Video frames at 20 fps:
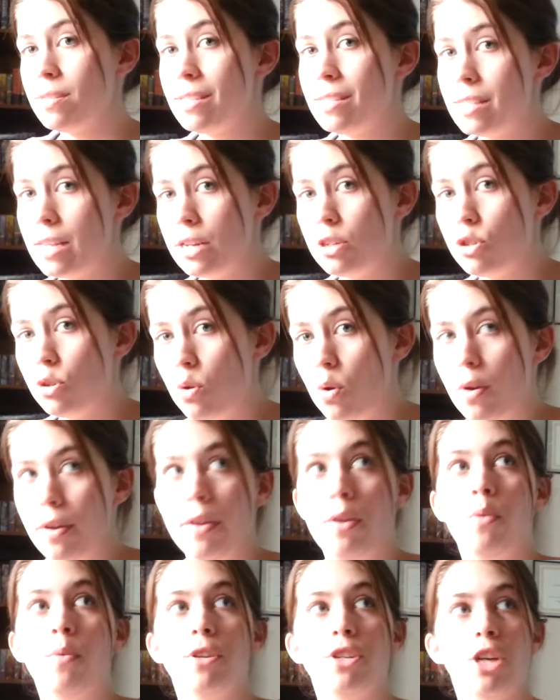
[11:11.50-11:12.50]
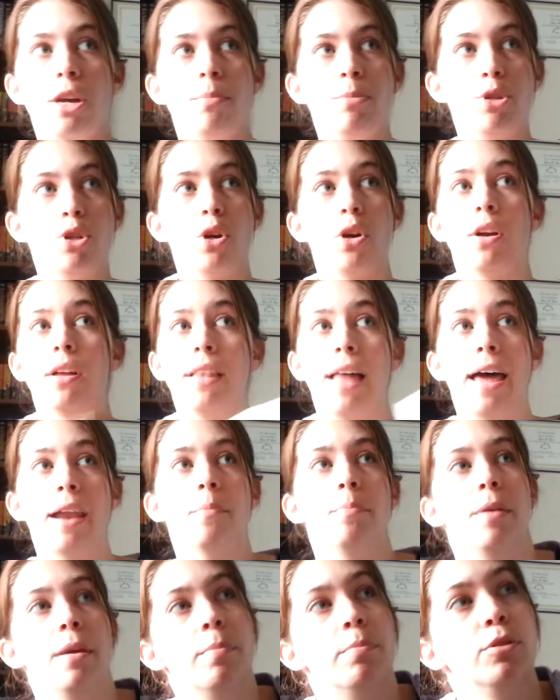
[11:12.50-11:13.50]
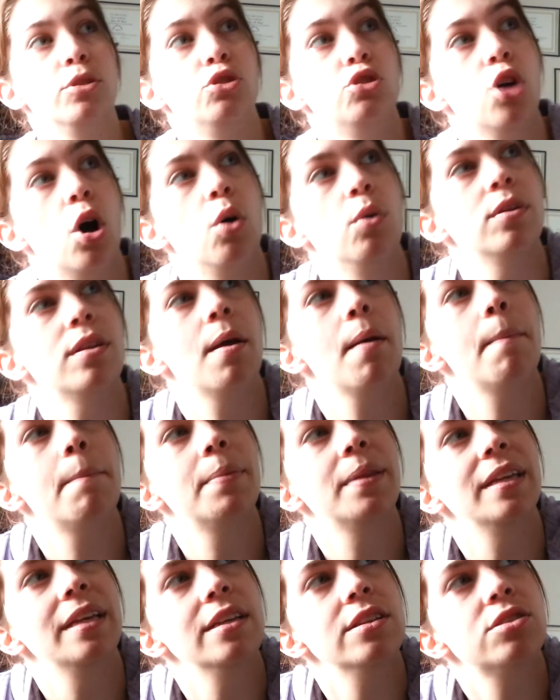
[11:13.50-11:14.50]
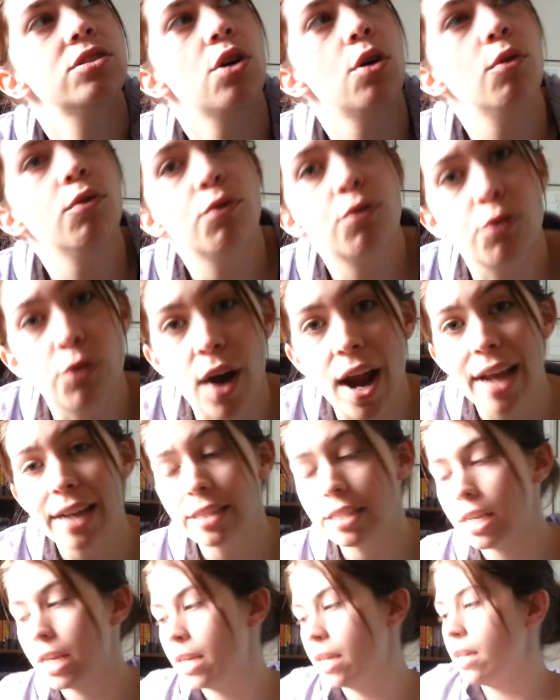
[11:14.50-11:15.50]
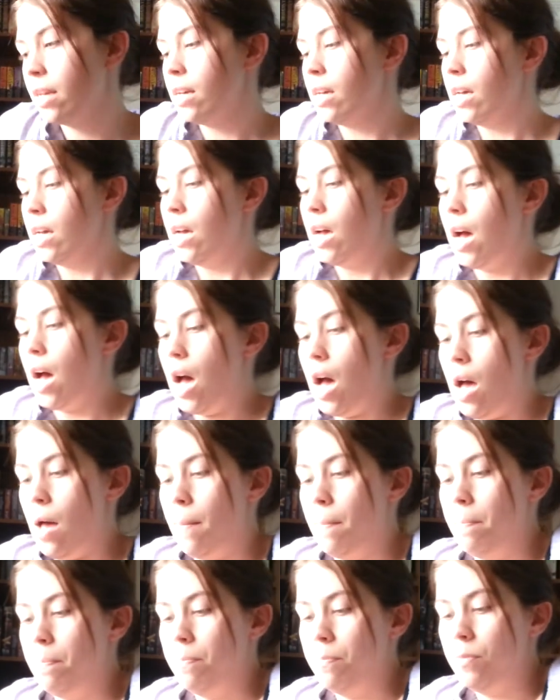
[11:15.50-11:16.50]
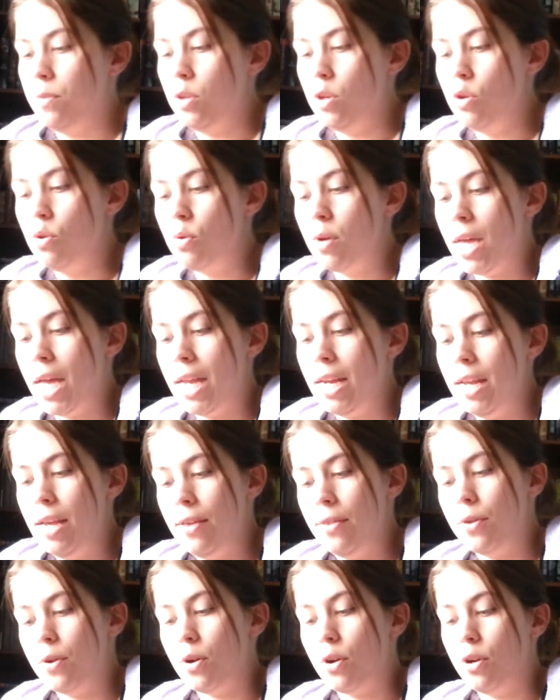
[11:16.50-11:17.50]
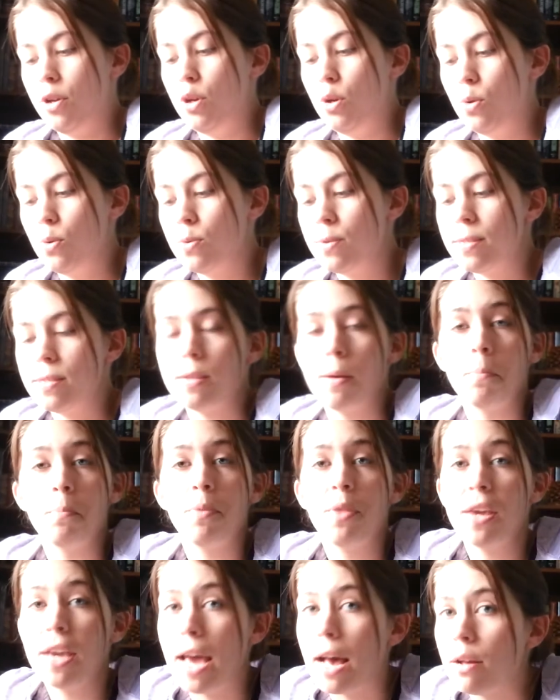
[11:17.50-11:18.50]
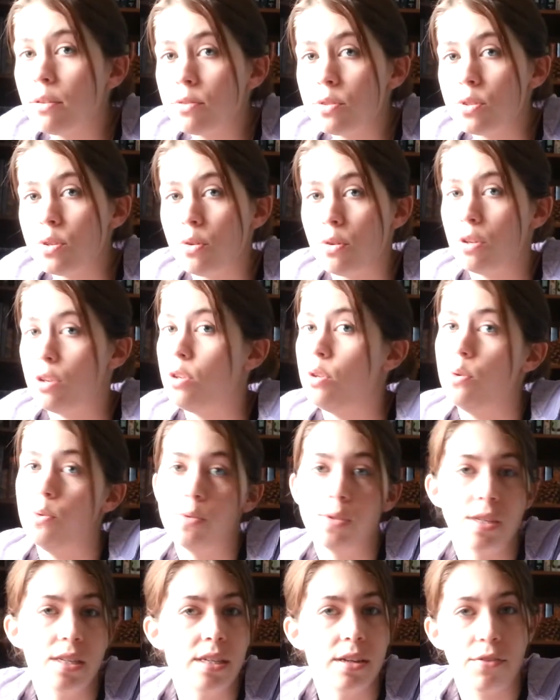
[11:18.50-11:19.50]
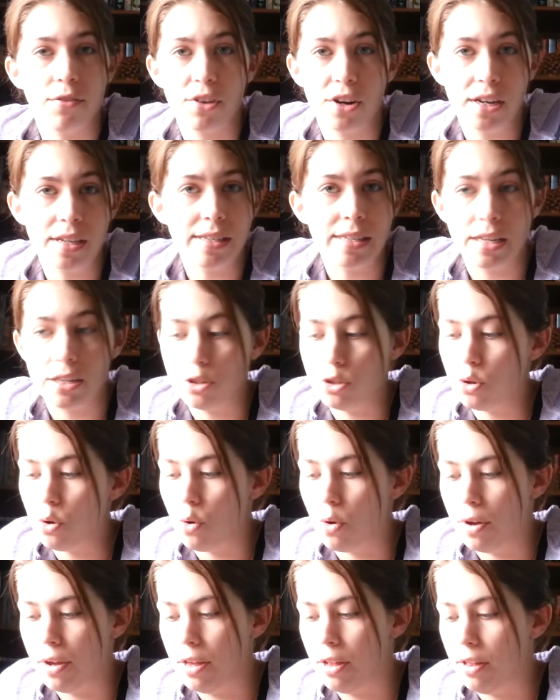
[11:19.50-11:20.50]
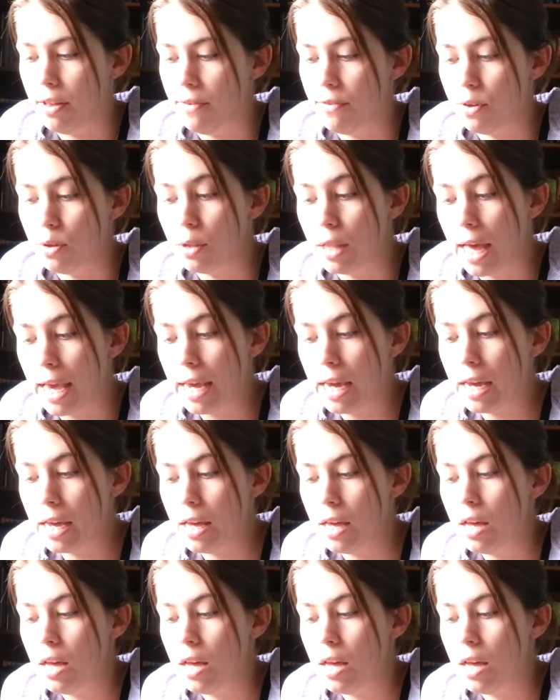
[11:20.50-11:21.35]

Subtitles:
essential oil, which I'm sure a lot of people don't, please don't fret. You can either use something else. You can use a different essential oil if you like.